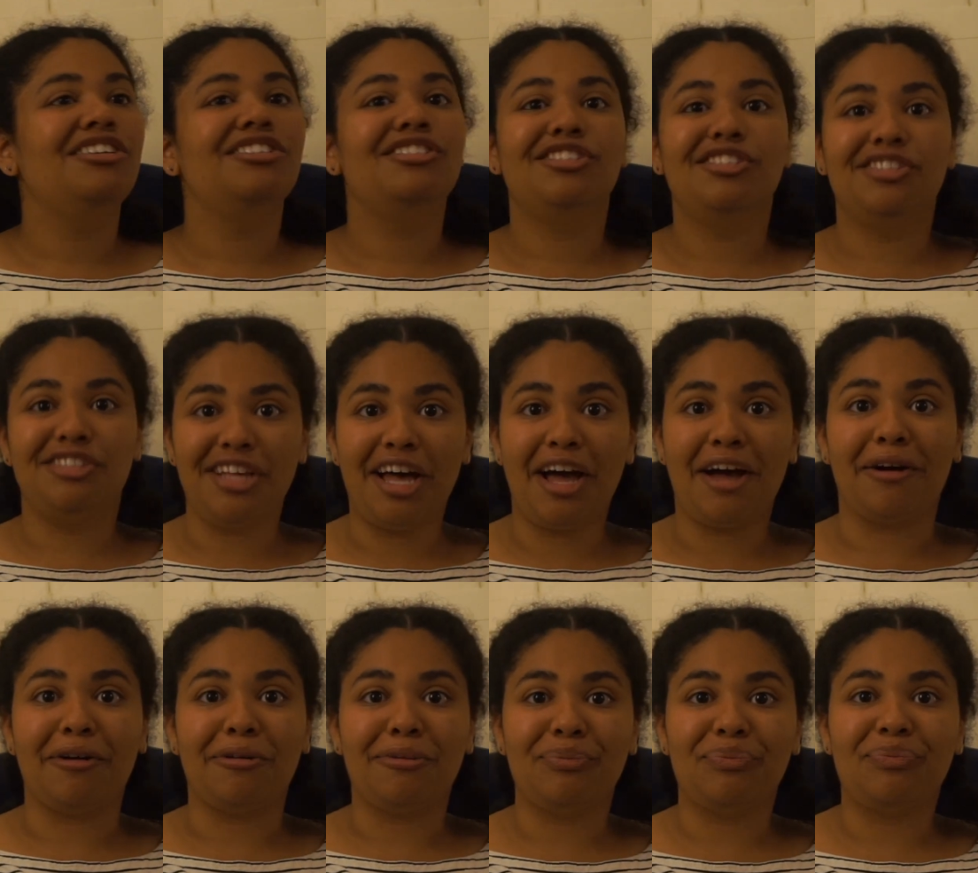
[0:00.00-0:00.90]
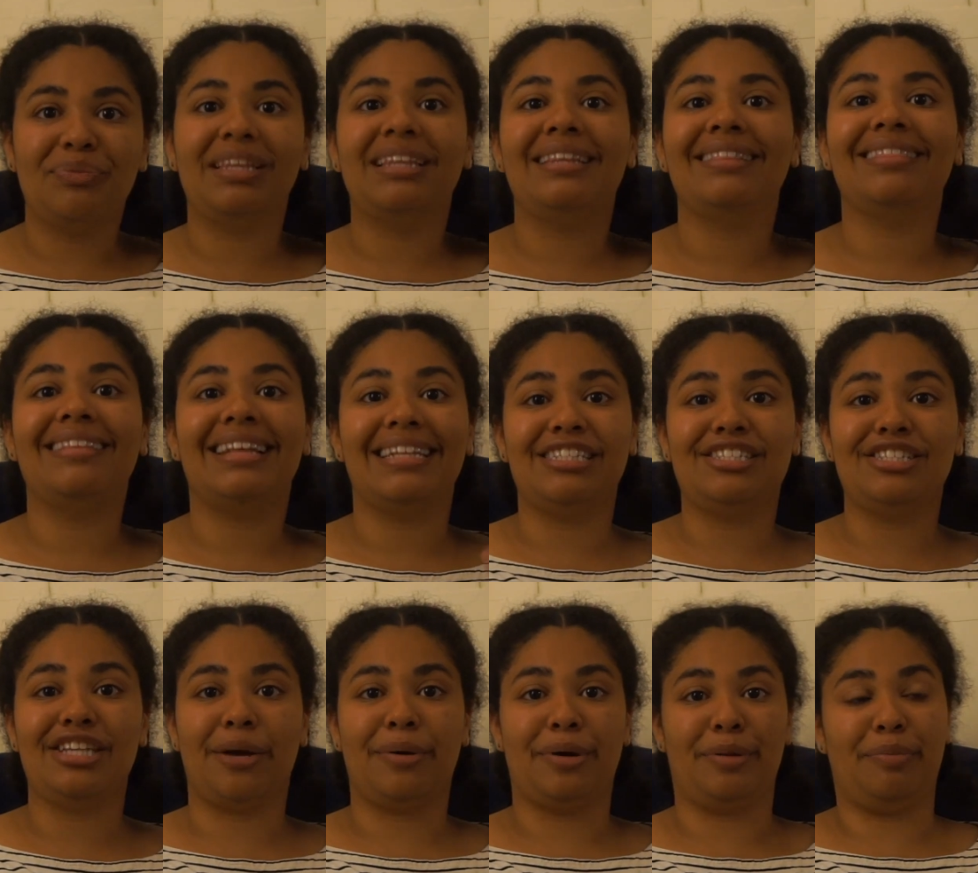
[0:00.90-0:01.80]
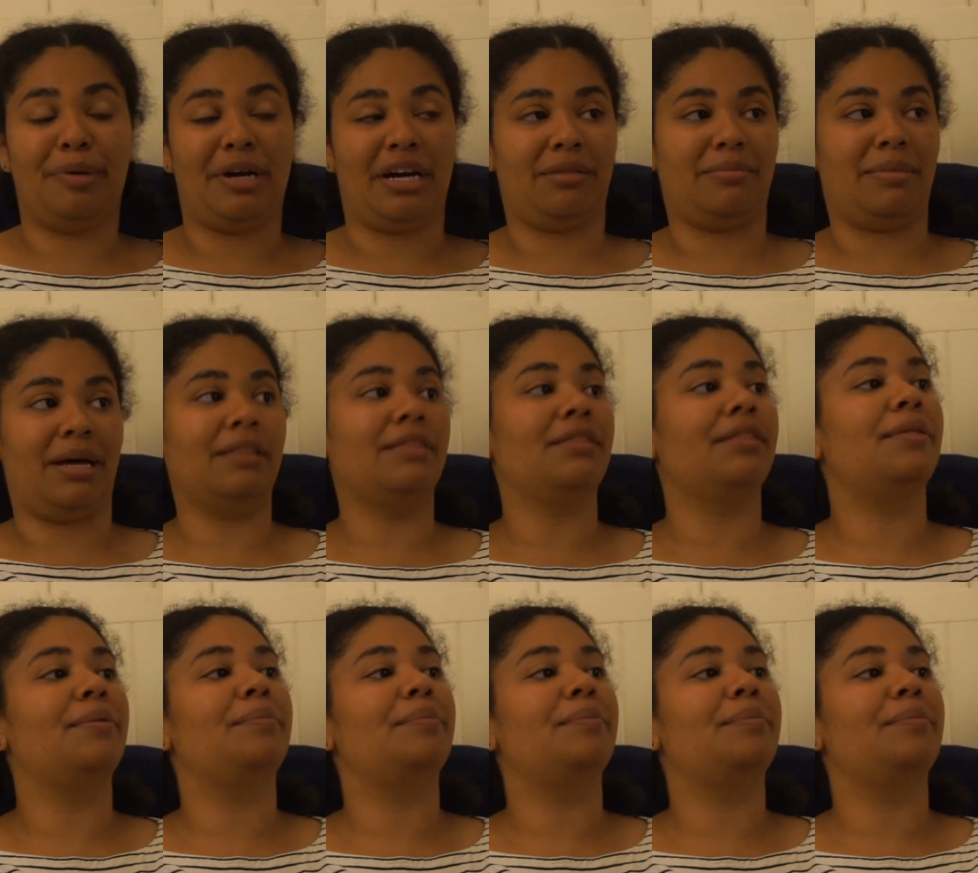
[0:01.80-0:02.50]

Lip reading: So let's start with book of the month.